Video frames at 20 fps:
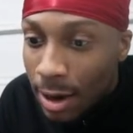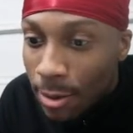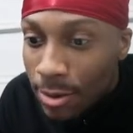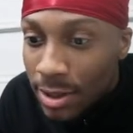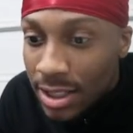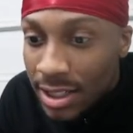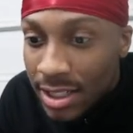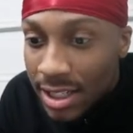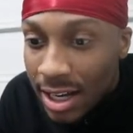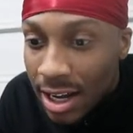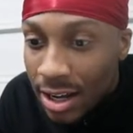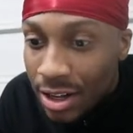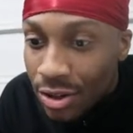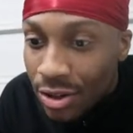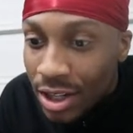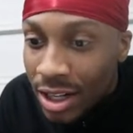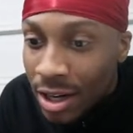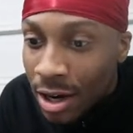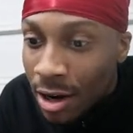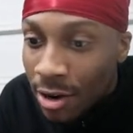I want to see how you
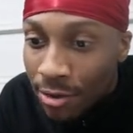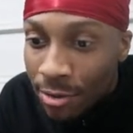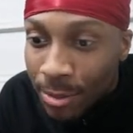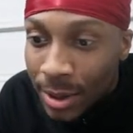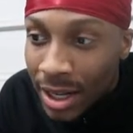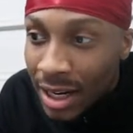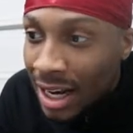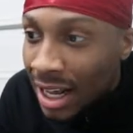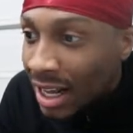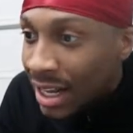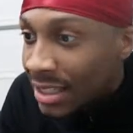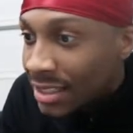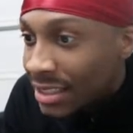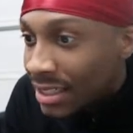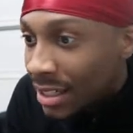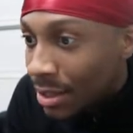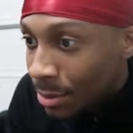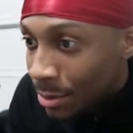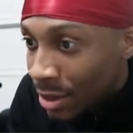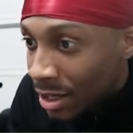get off, man. Like I
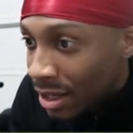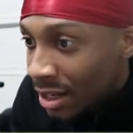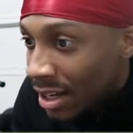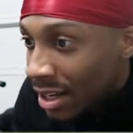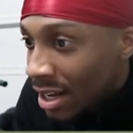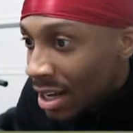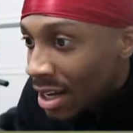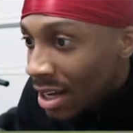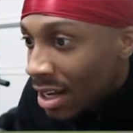said, man.